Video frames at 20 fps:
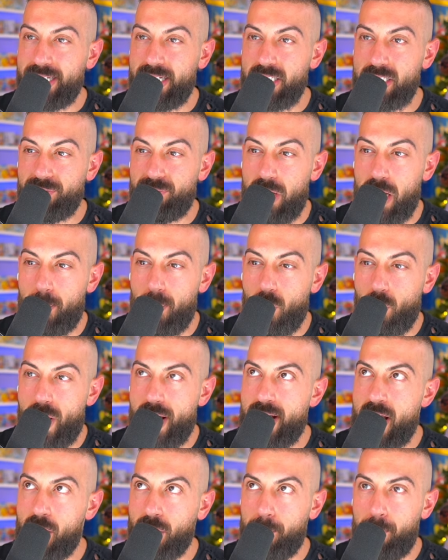It is available
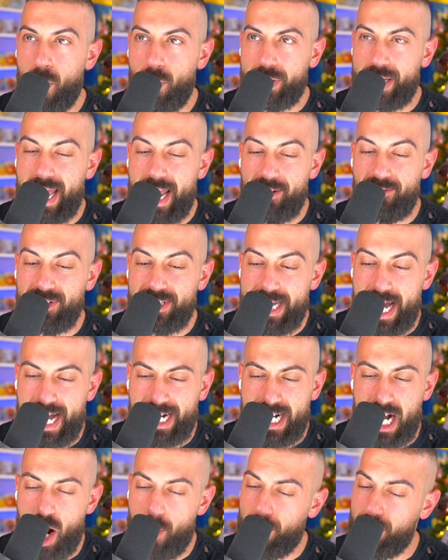right now on the
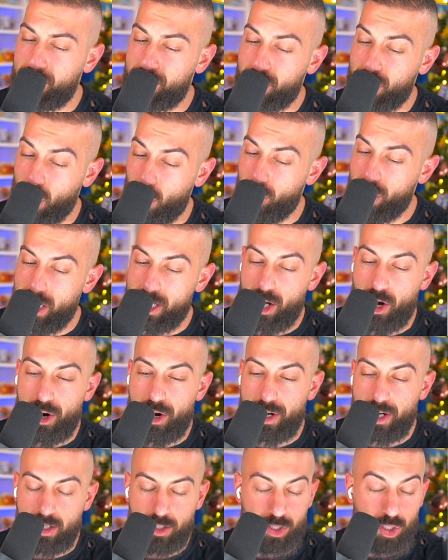PokeCave.com. There's
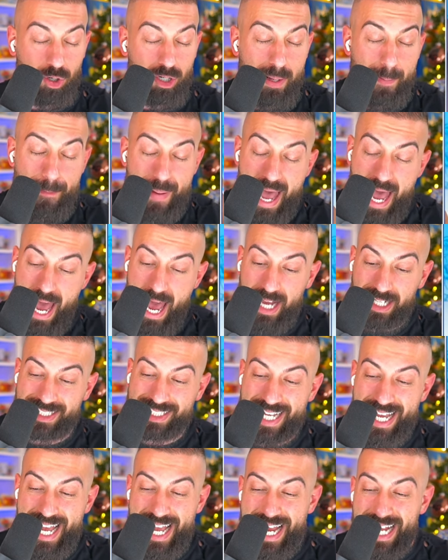30
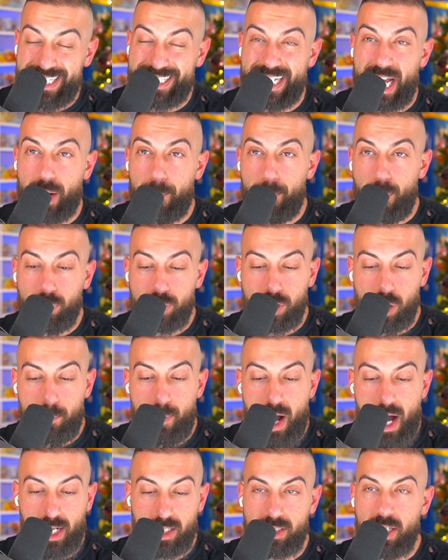packs inside a booster
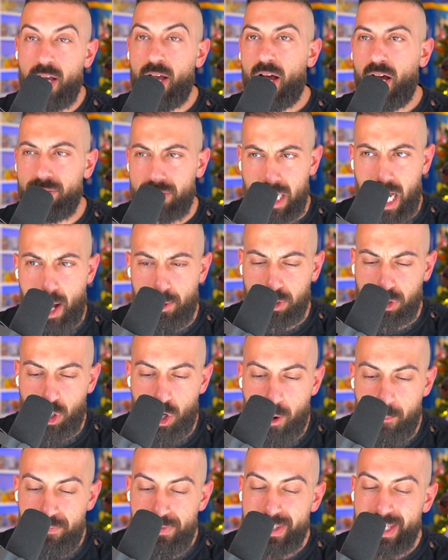box of Topps
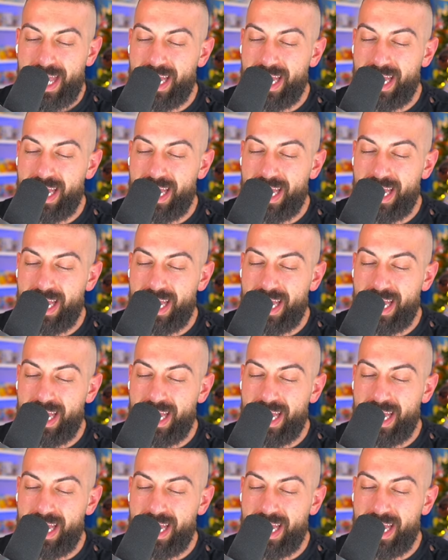Chrome.